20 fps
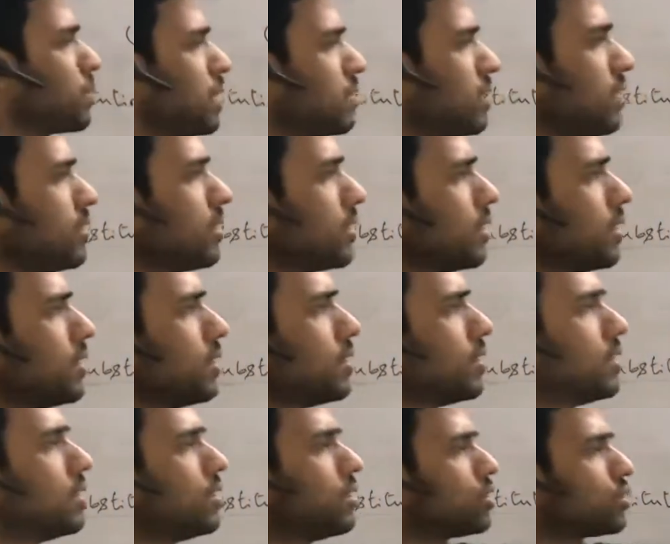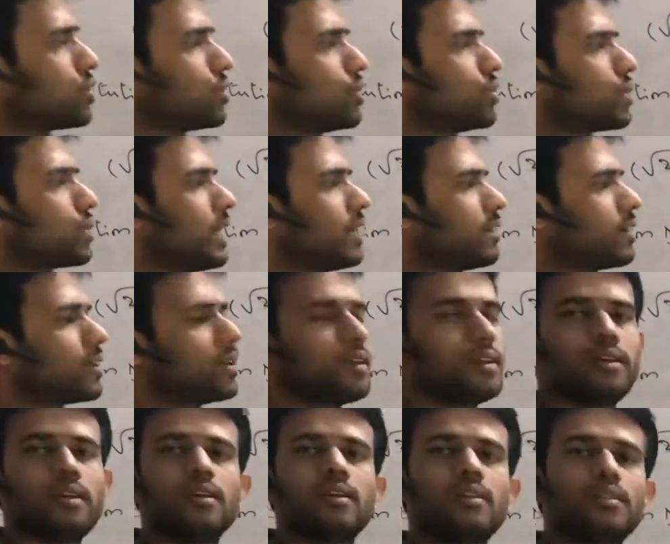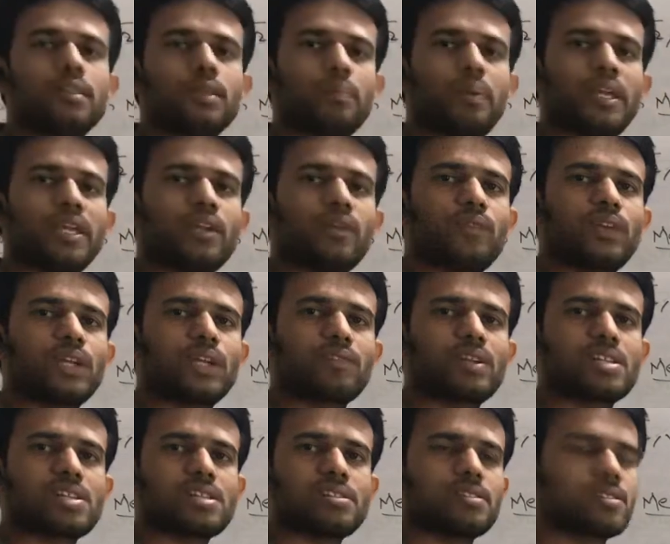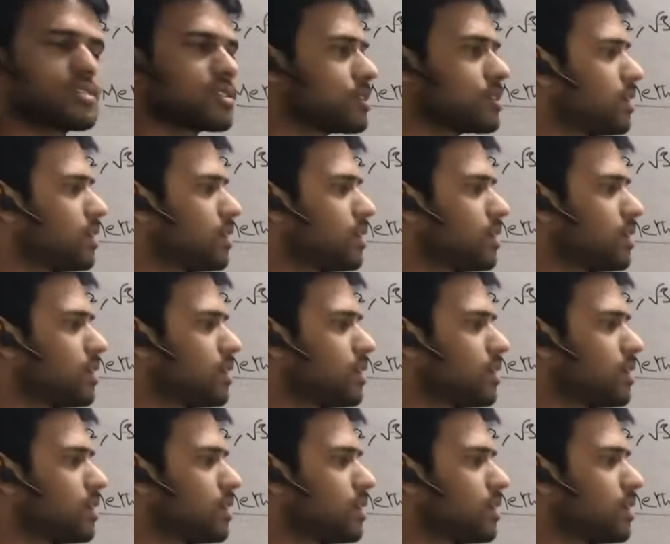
method. So you get the pair of equations.